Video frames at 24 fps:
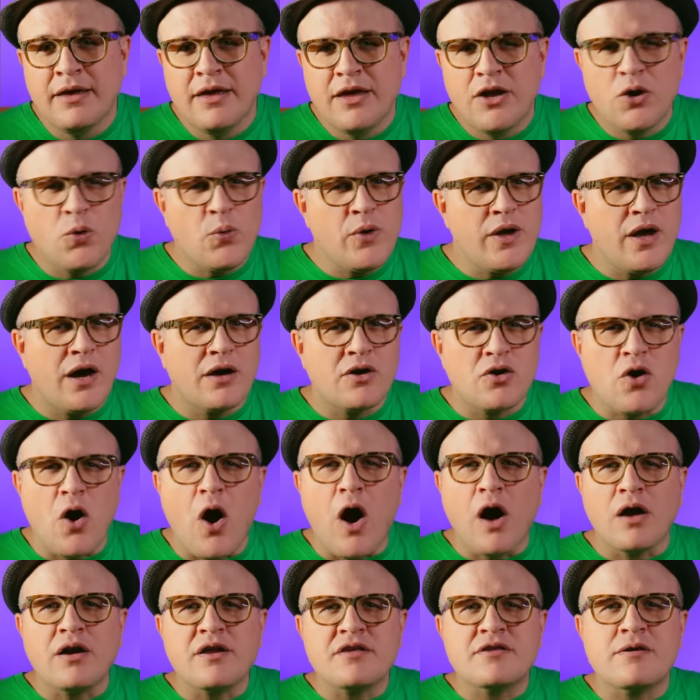Here we honor
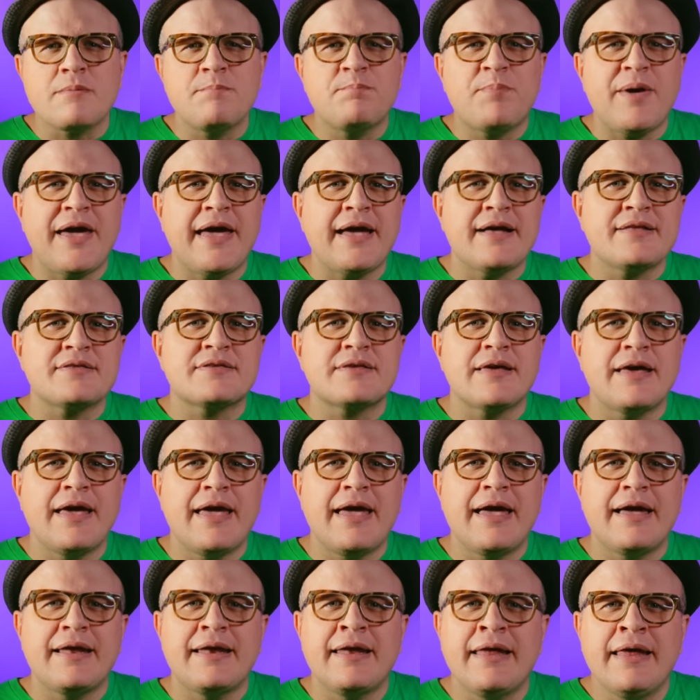artists and bands
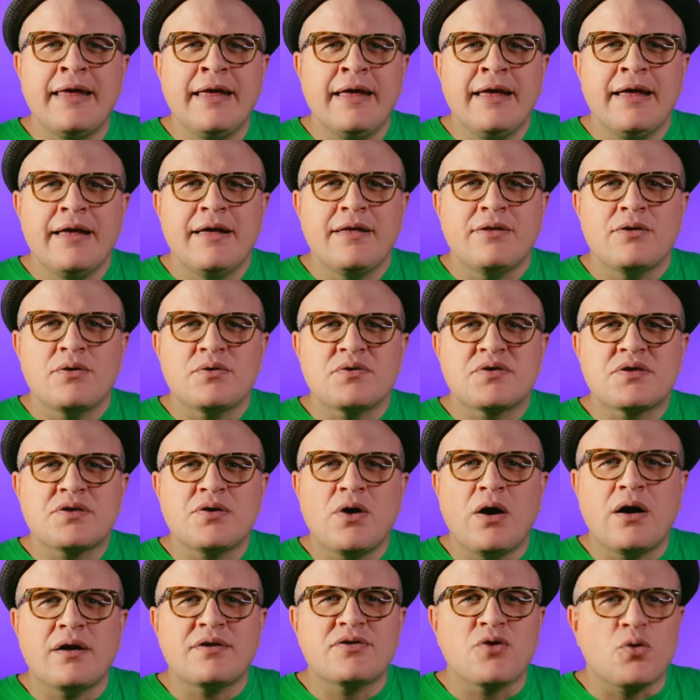and those
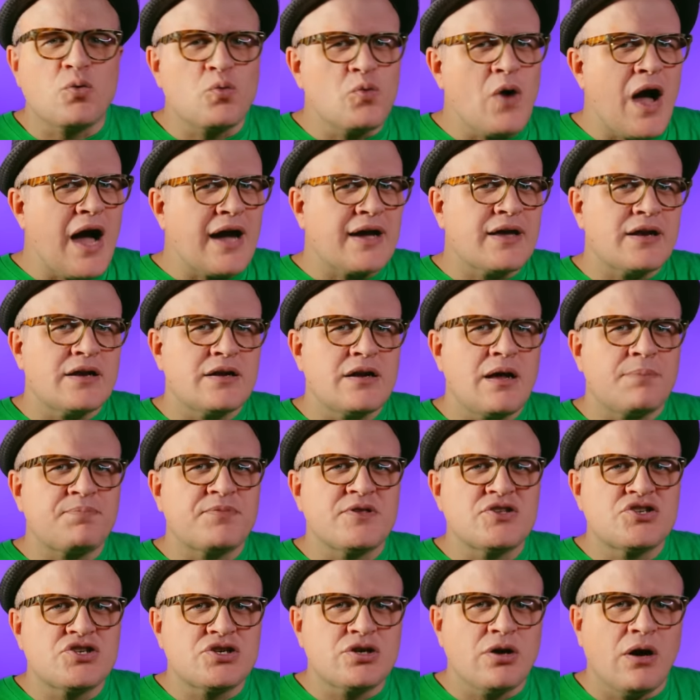songs that rocketed up
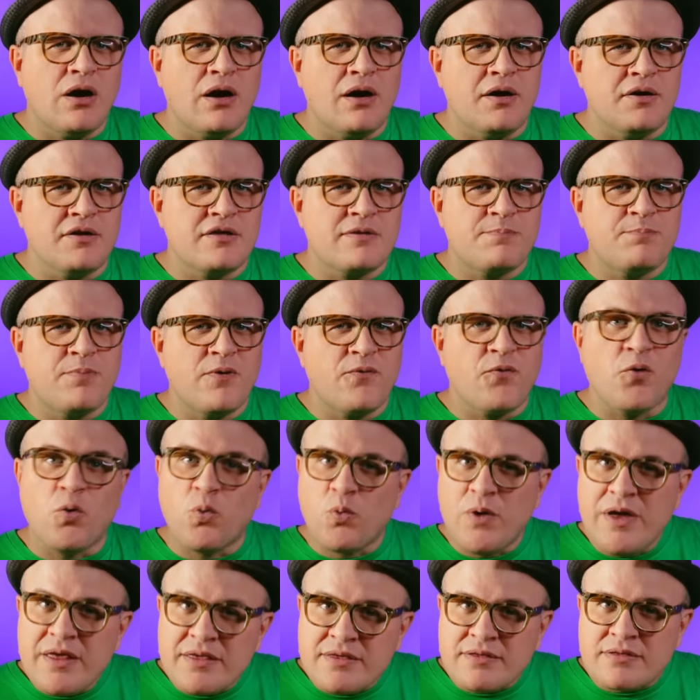the charts, but for
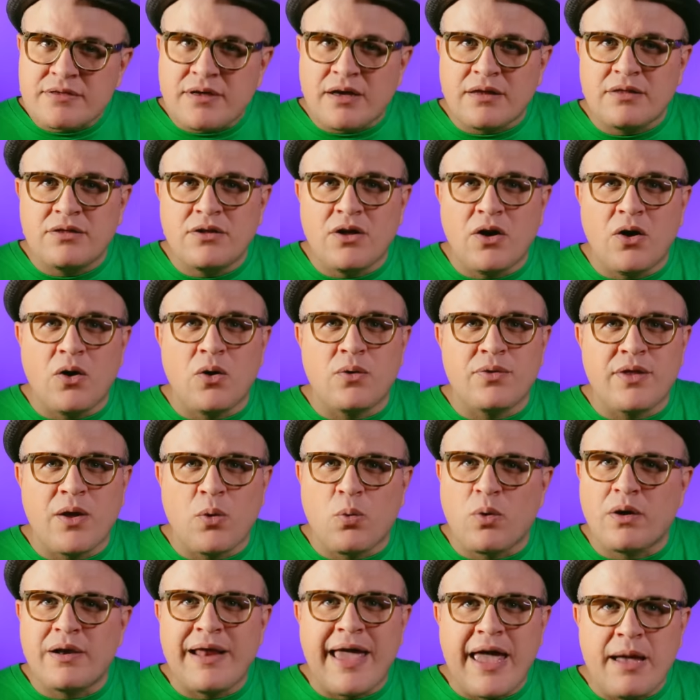reasons unknown, they
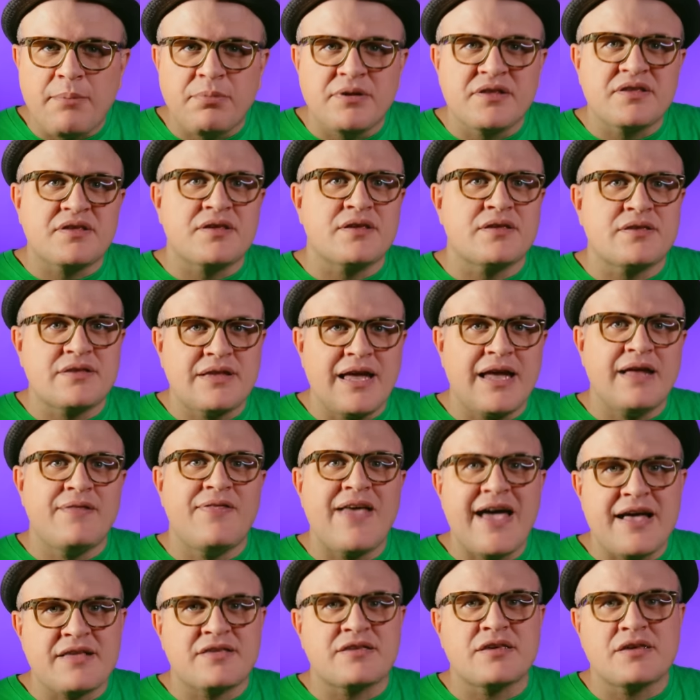weren't able to sustain
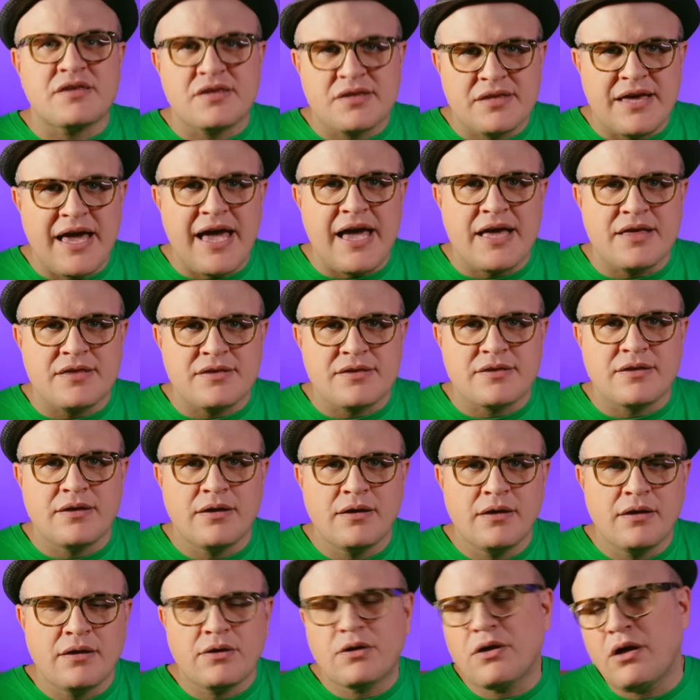that success,
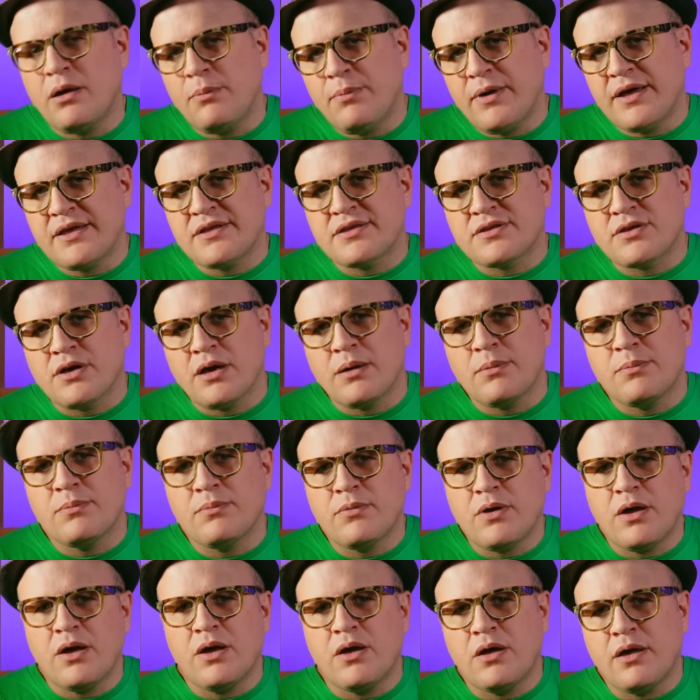called by
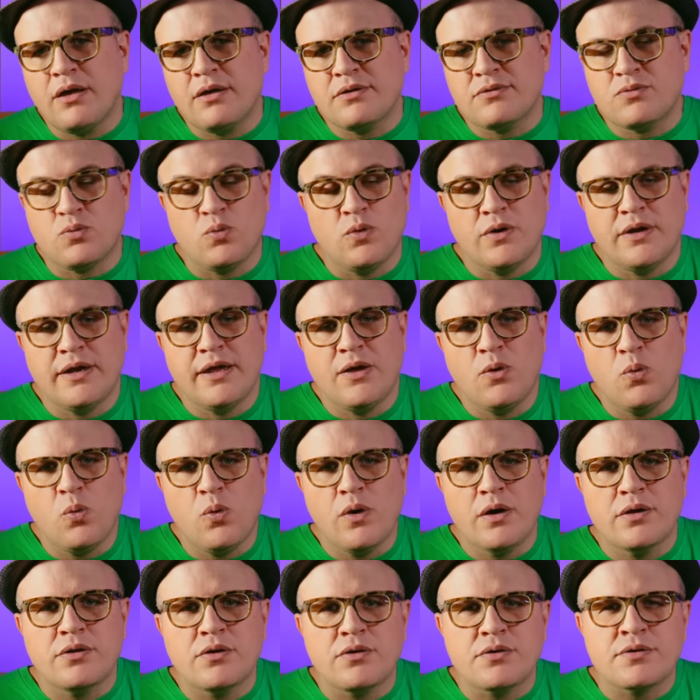some uh, as one-hit
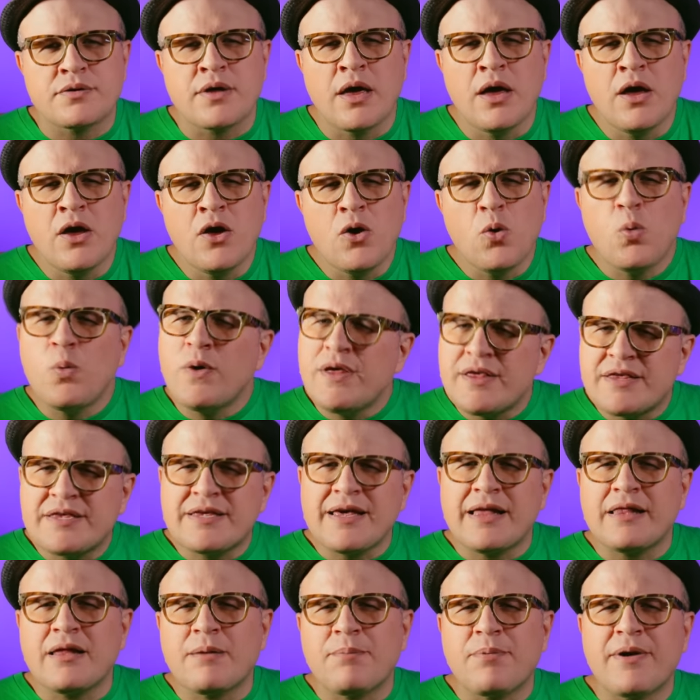wonders. We
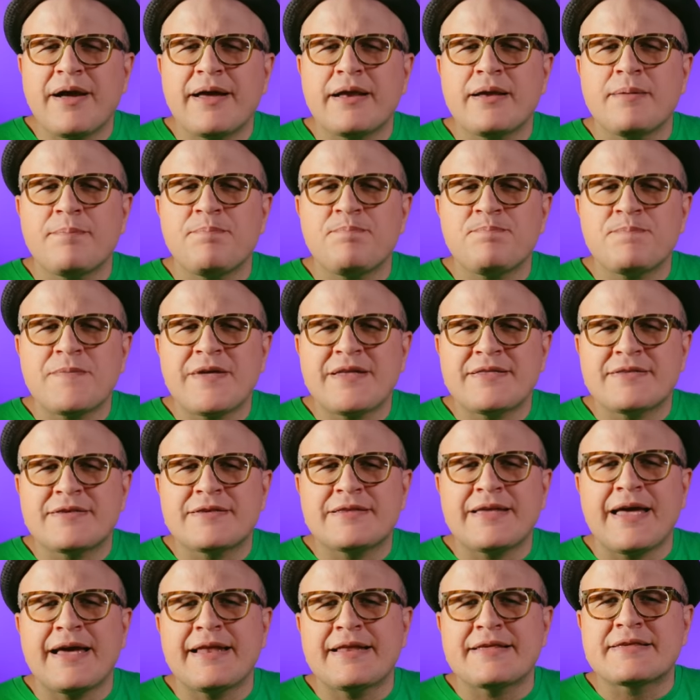celebrate them
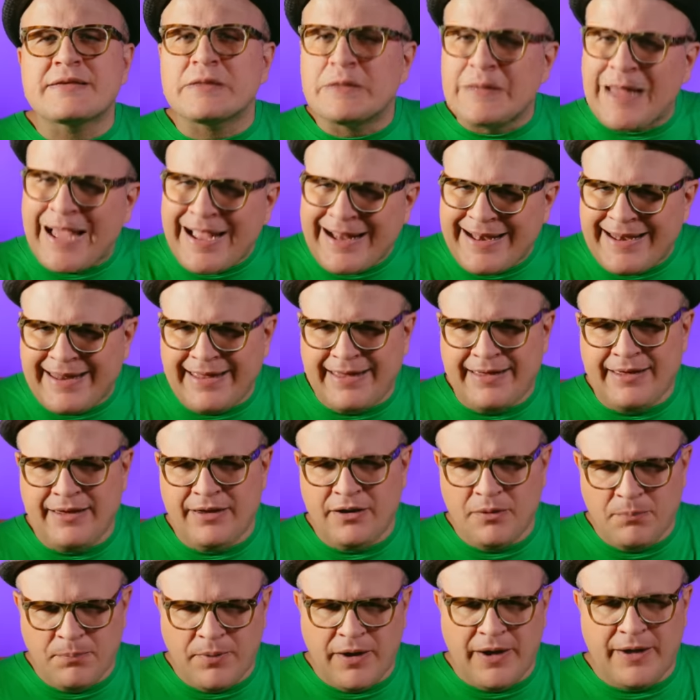instead as lightning
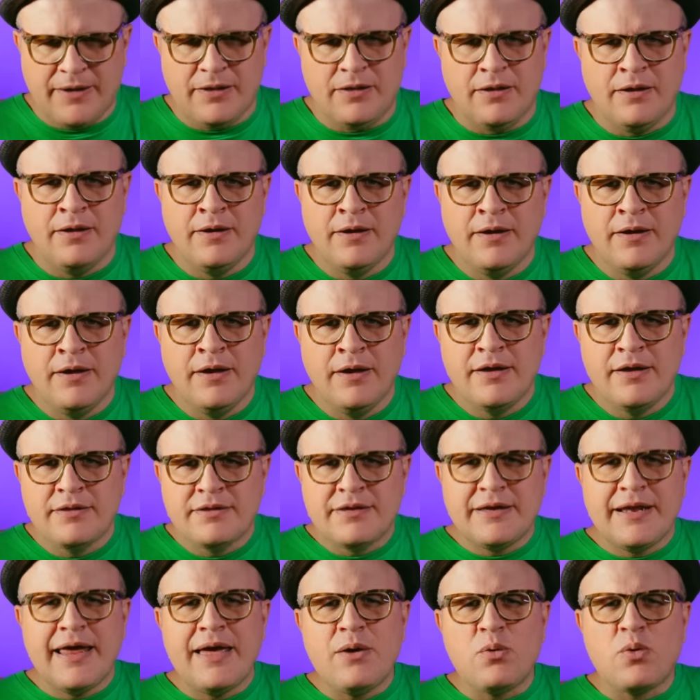in a bottle.
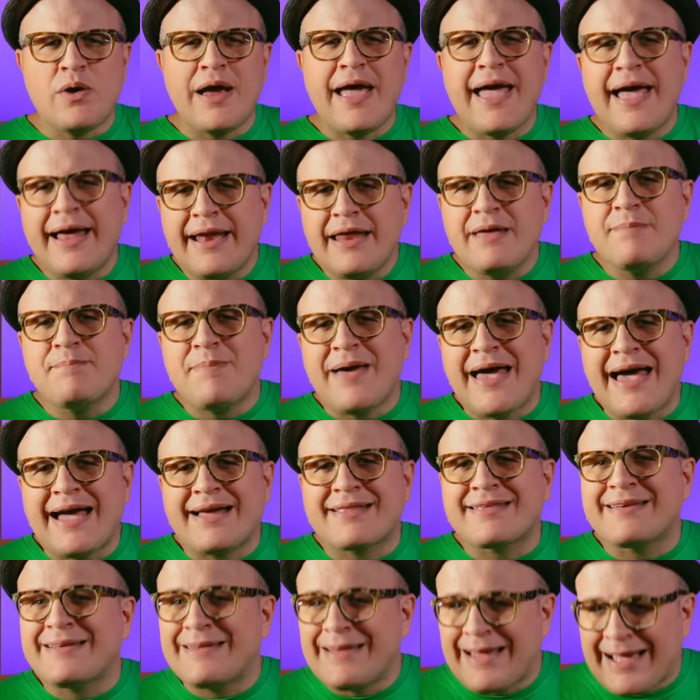Today, we're heading
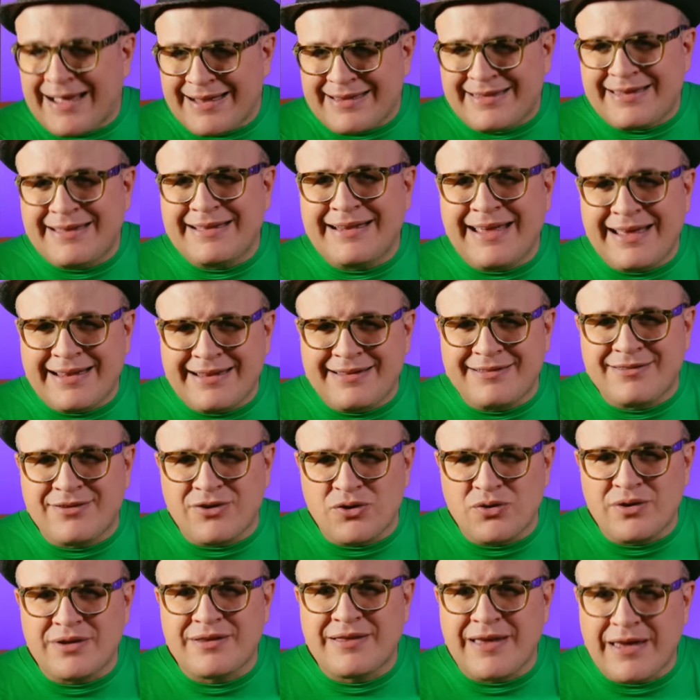back to nineteen
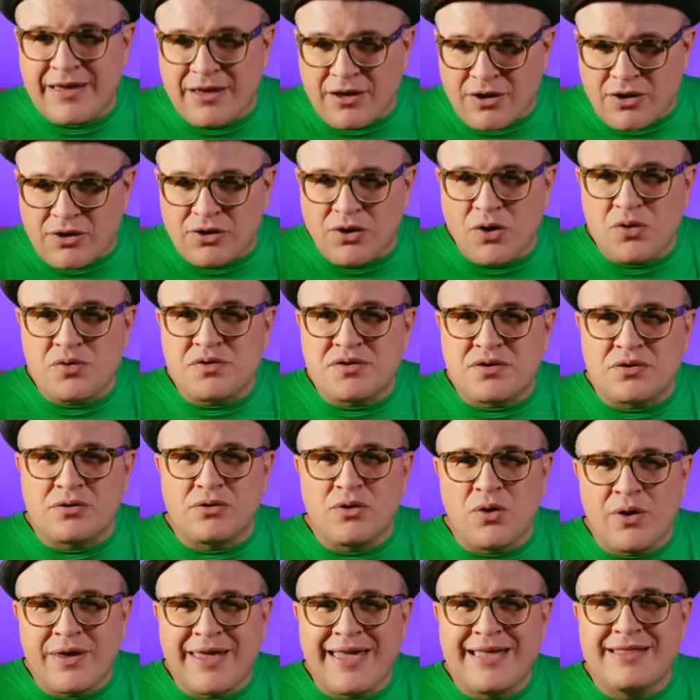eighty-two to take a closer
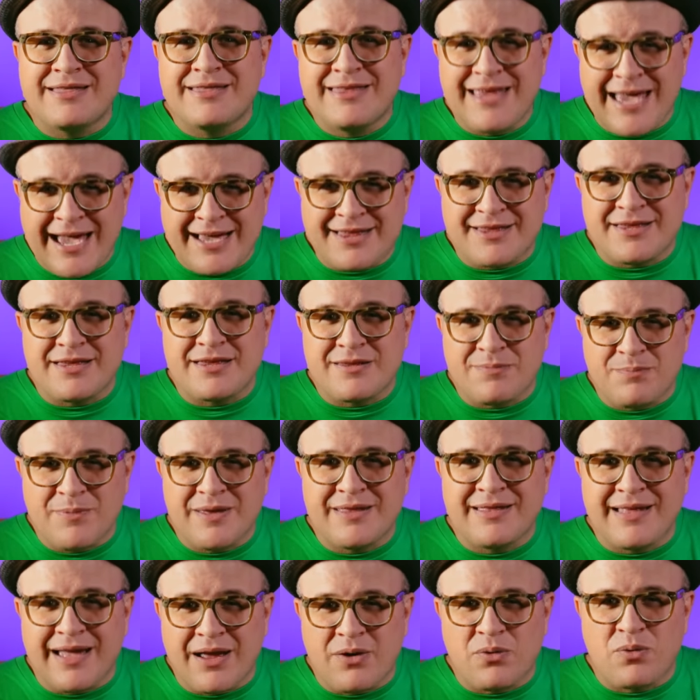look at Dexys
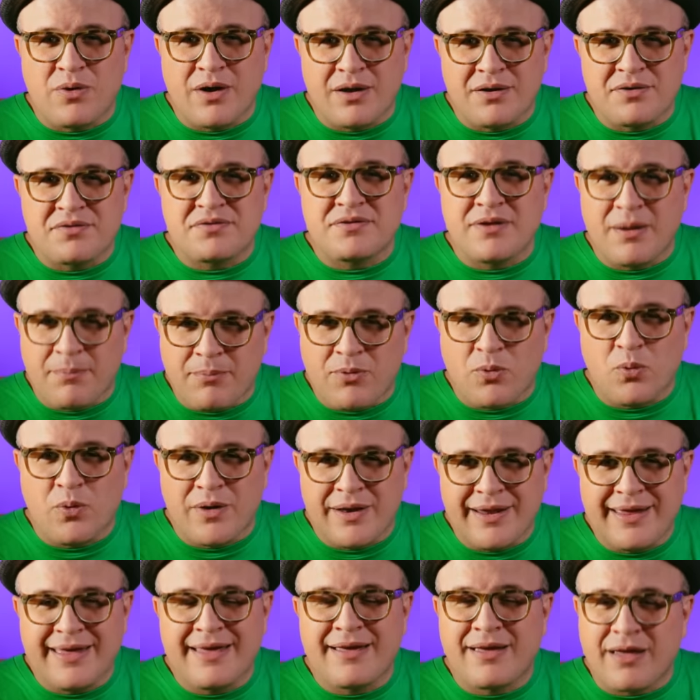Midnight Runners' number
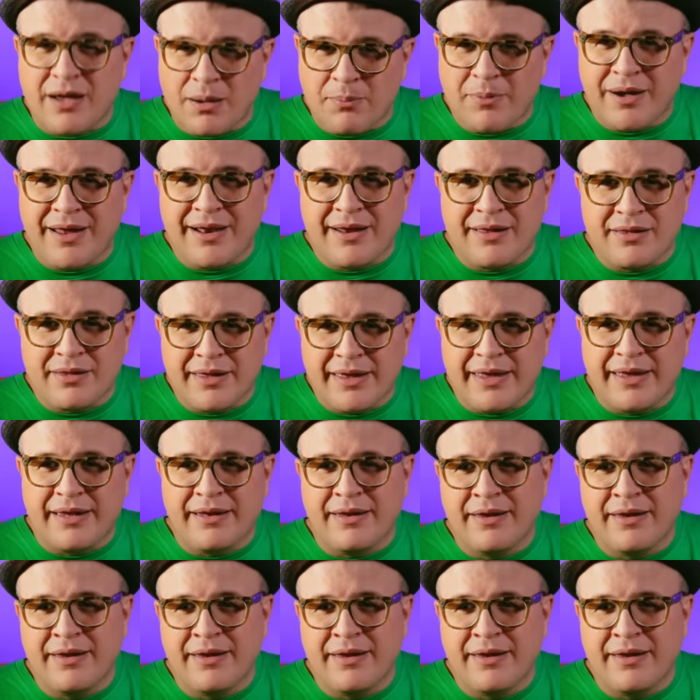one hit, Come On Eileen.